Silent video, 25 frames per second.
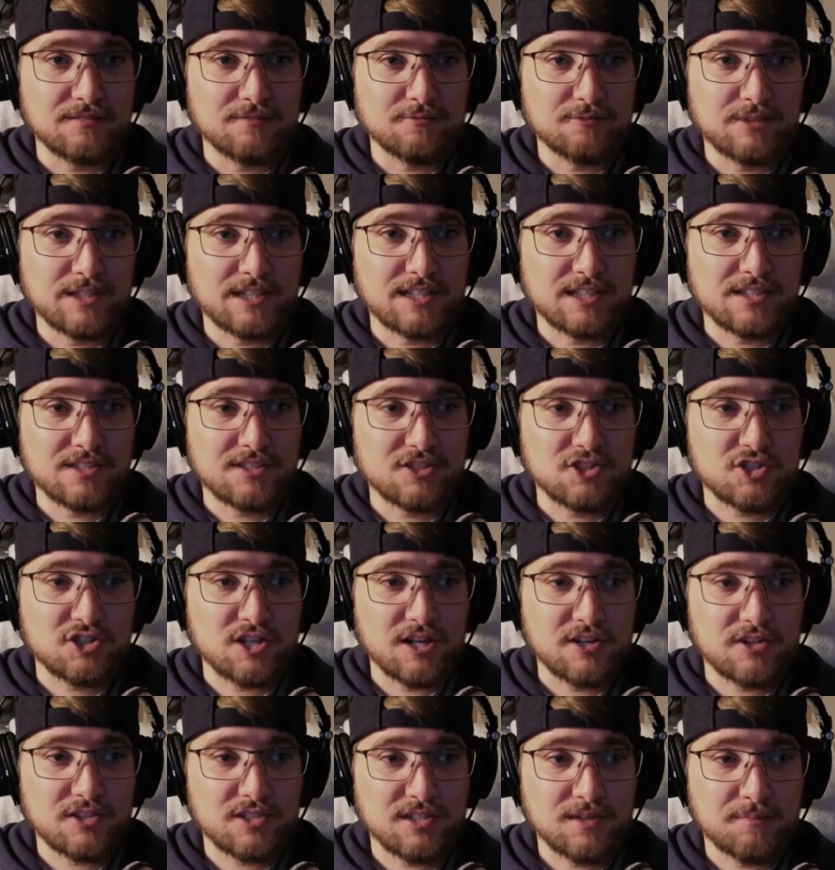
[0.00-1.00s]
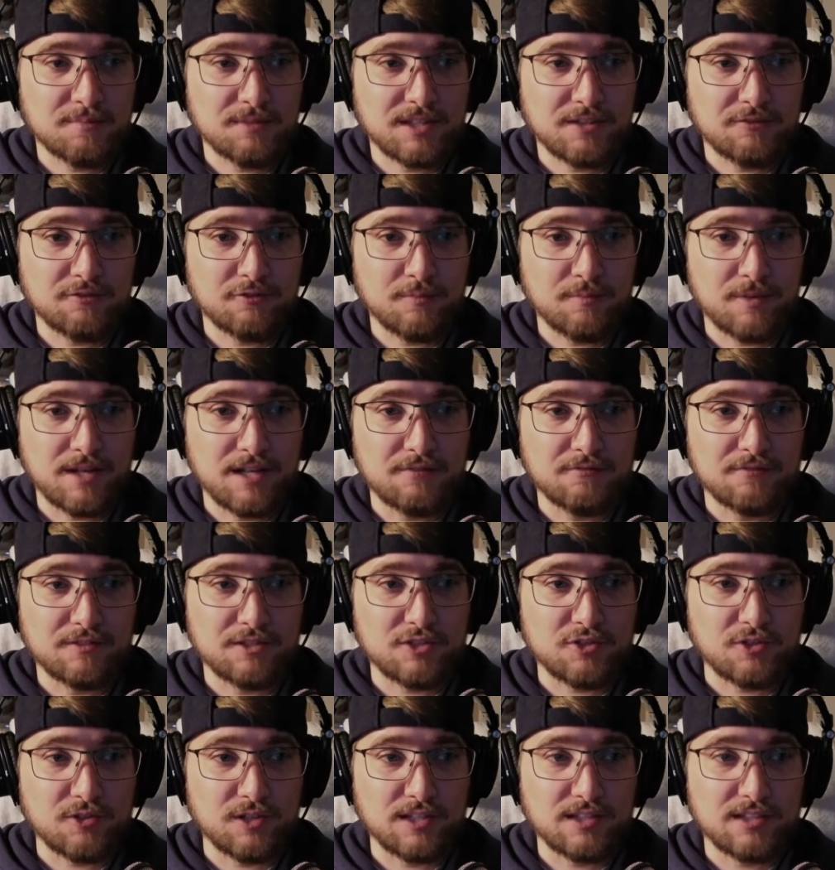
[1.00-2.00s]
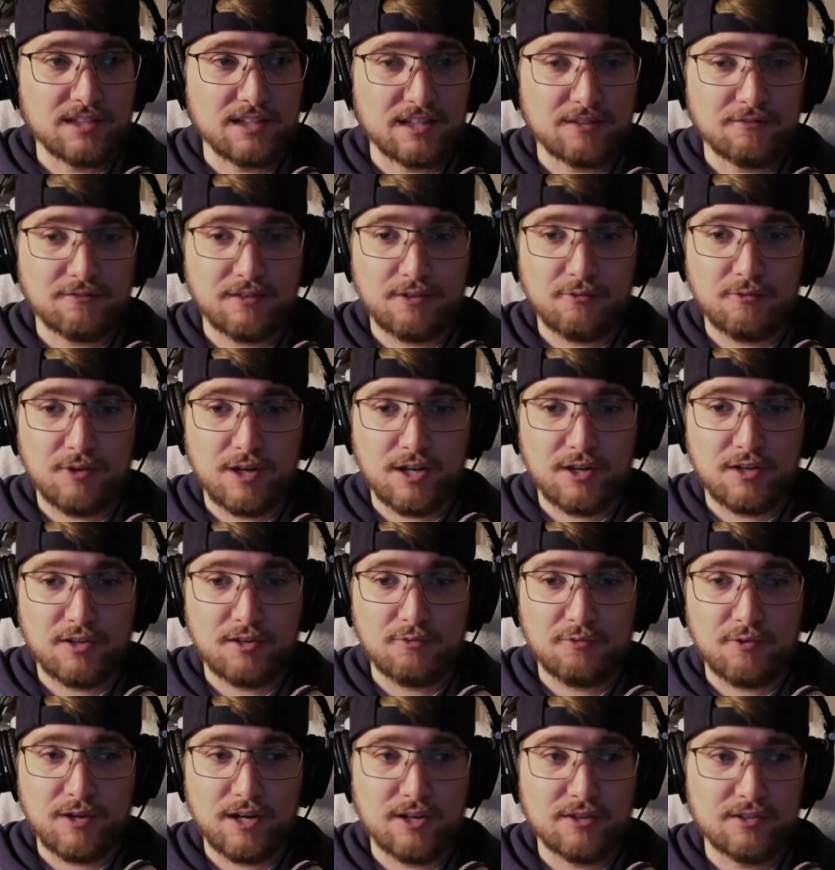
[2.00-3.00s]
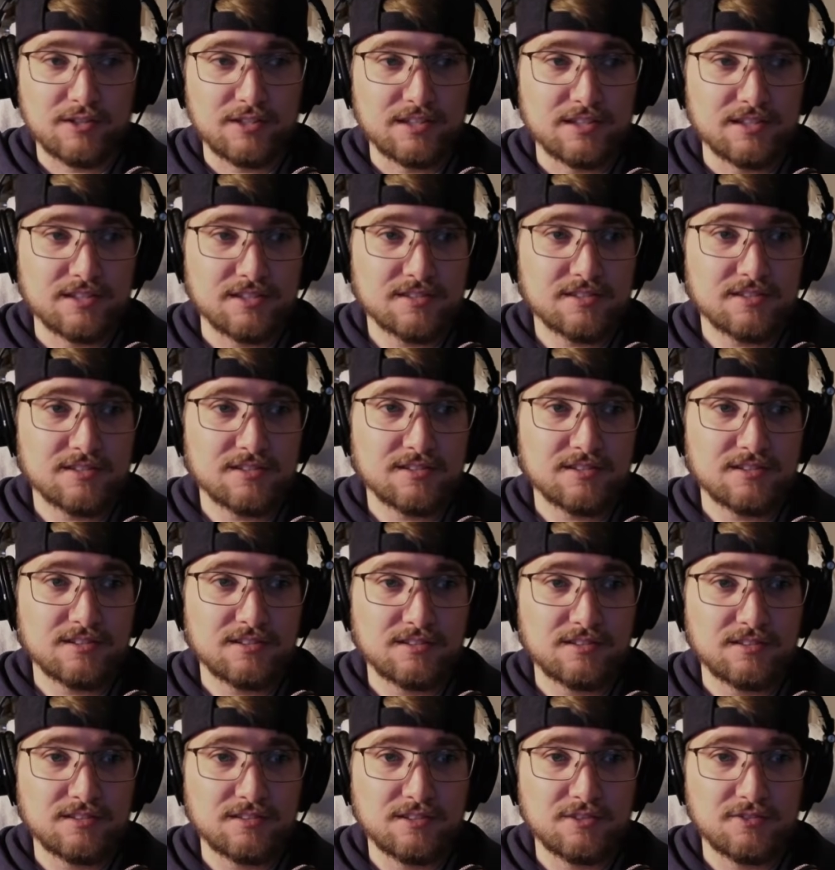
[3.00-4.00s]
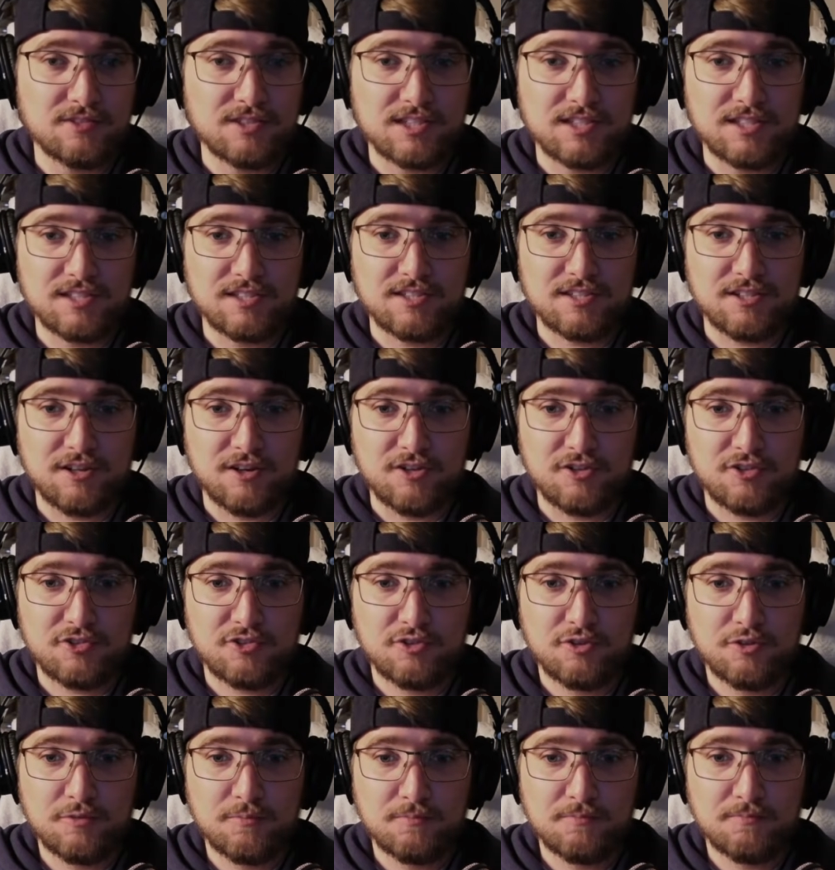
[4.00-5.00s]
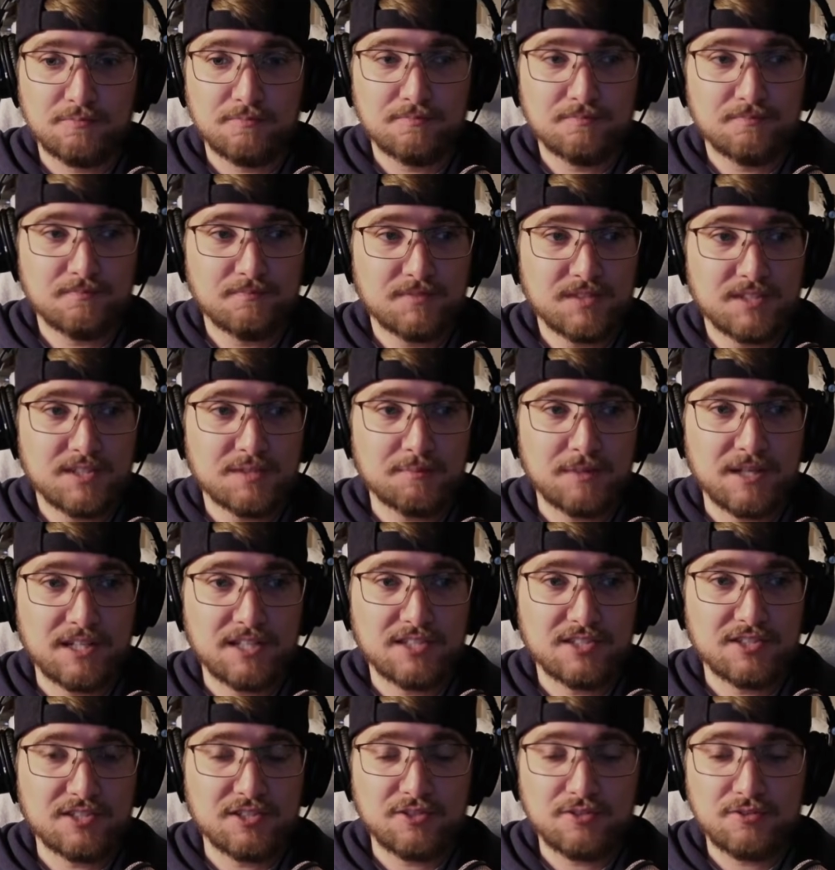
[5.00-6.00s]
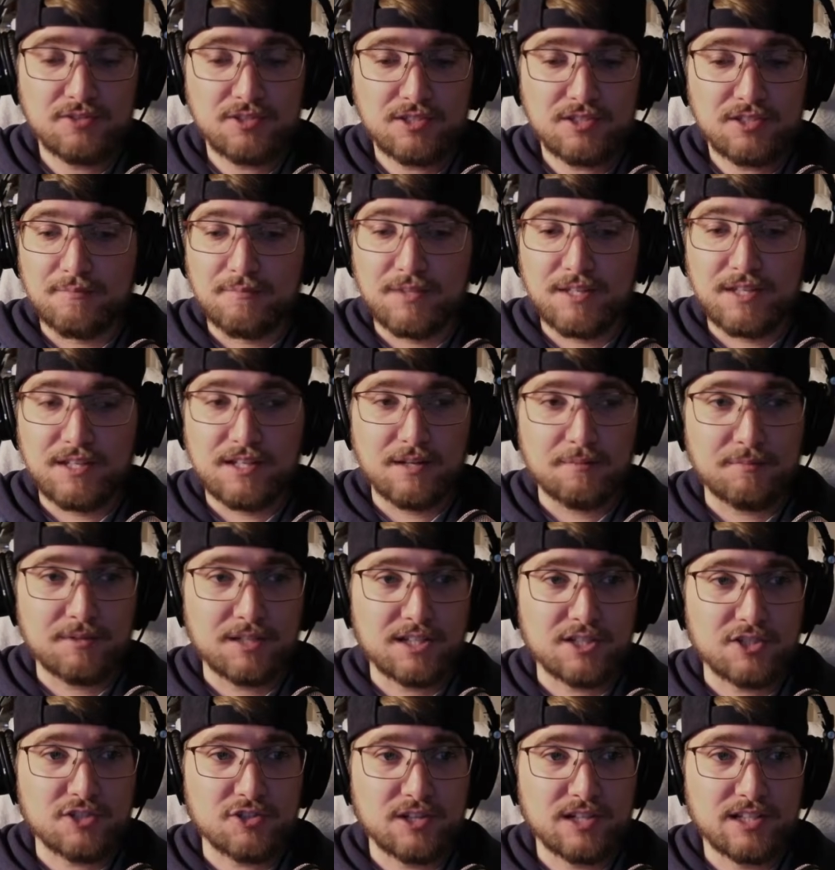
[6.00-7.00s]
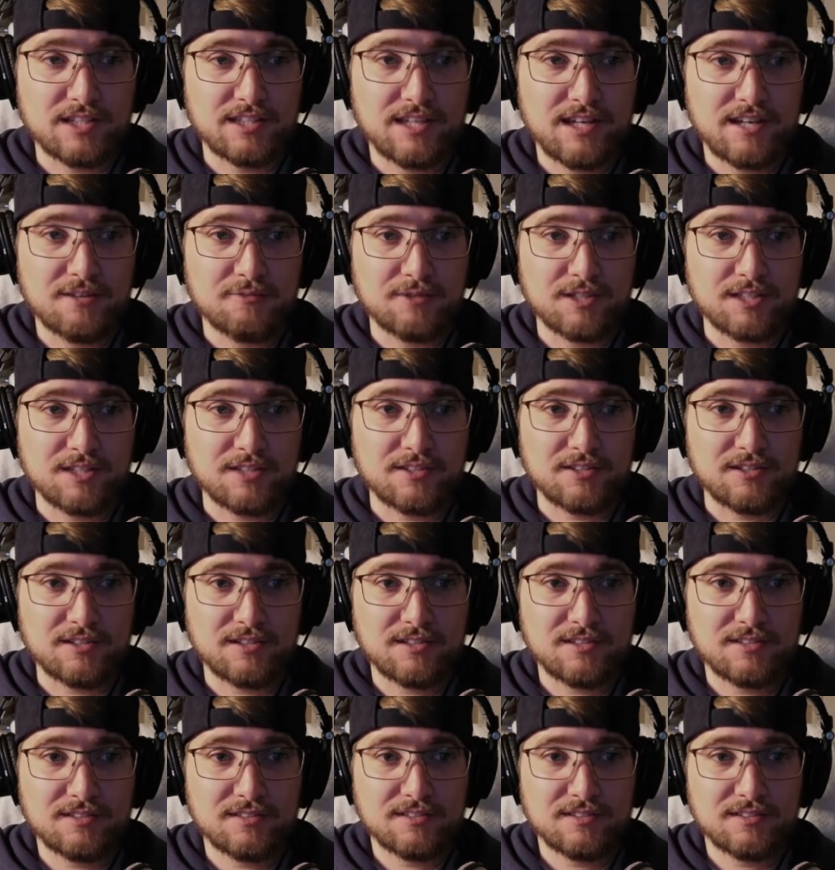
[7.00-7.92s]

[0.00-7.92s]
we can share something from my inventory. Like if I want her to wear this UC Star Troop spacesuit, then I'm going to trade that with her.